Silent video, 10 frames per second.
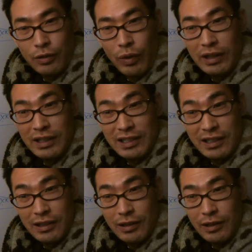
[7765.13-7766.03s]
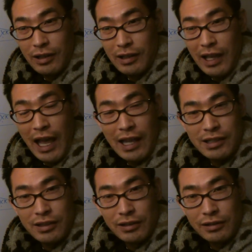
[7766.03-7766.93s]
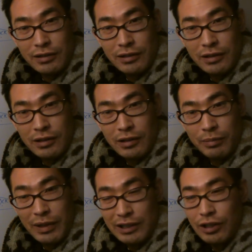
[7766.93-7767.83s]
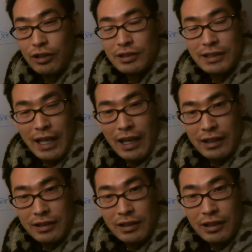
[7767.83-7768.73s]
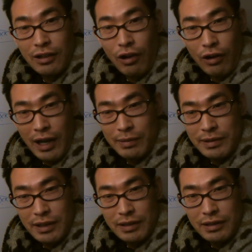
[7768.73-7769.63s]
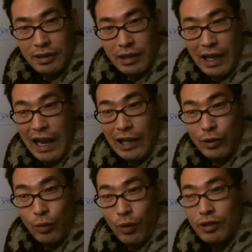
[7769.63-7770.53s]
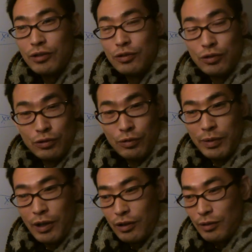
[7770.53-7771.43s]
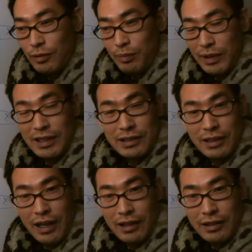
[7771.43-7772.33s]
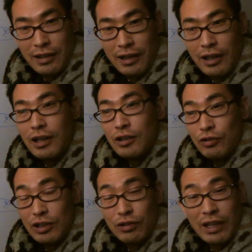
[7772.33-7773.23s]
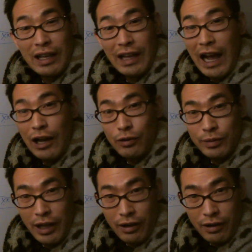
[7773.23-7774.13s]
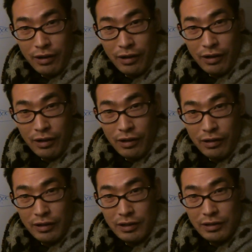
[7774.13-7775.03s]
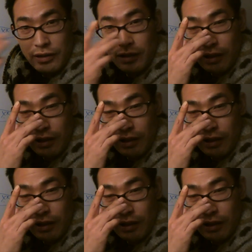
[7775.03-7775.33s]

this castle built on sand collapses. I don't want you to be on beneath that. You need to get out of there. This